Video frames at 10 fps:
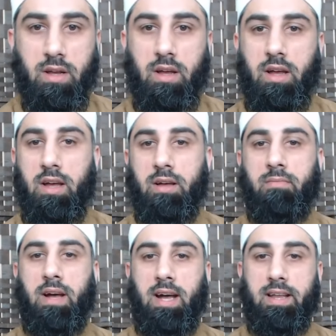um,
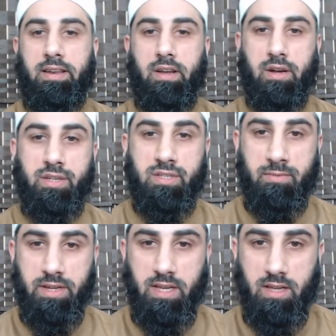and
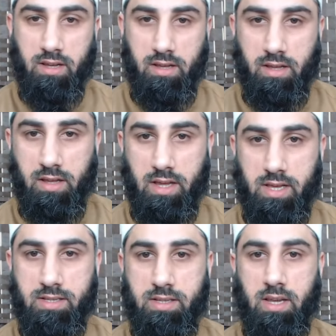customary
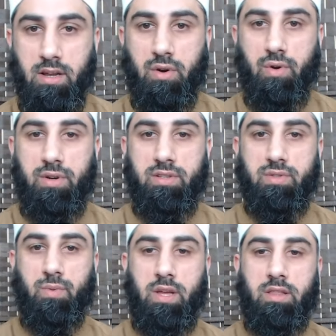is in accordance
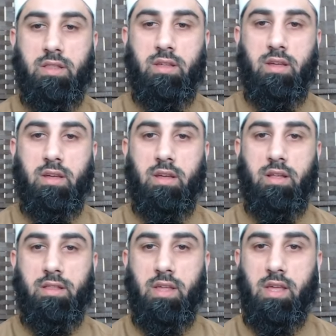with
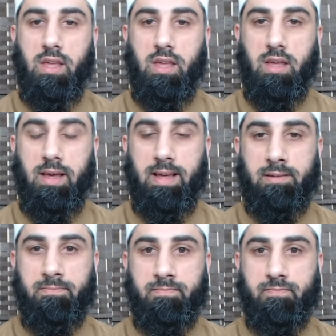the
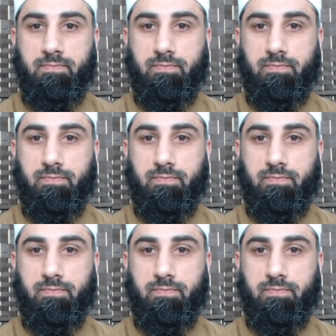um,